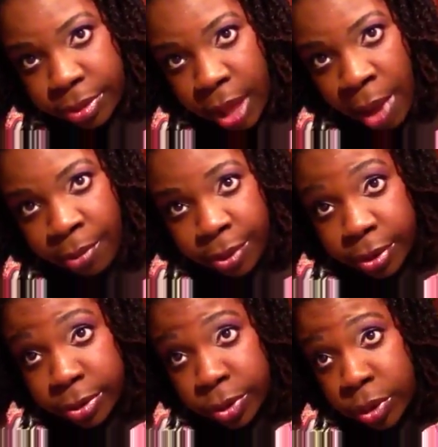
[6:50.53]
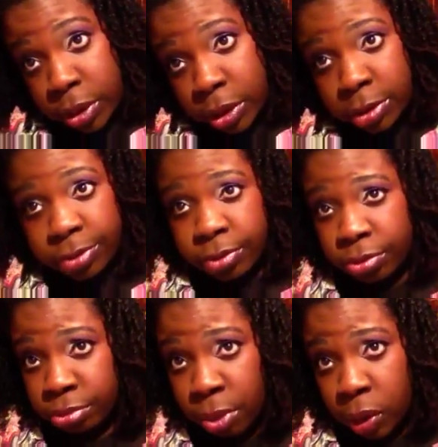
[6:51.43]
I will do it to
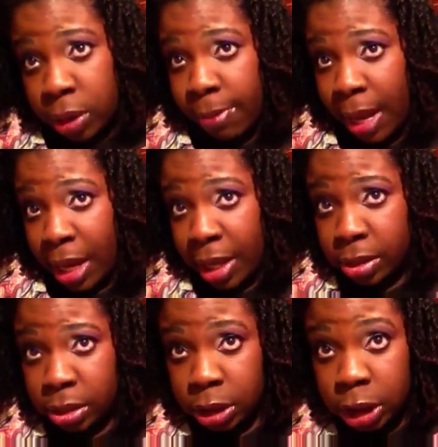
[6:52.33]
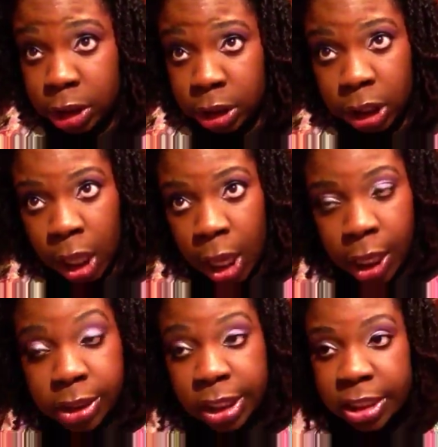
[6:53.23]
most of my locks. Just
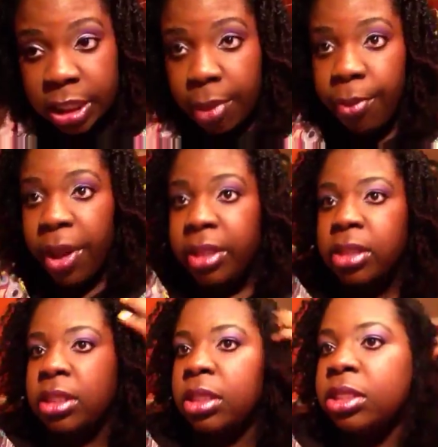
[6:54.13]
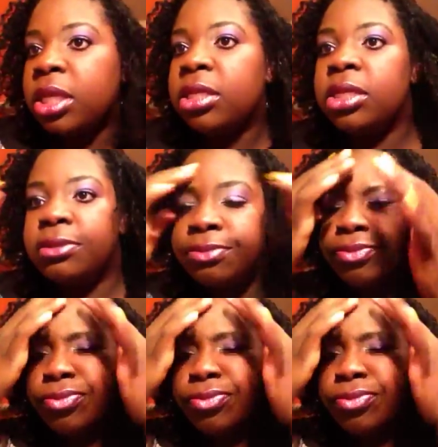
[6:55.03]
like I said, I'm practicing the technique.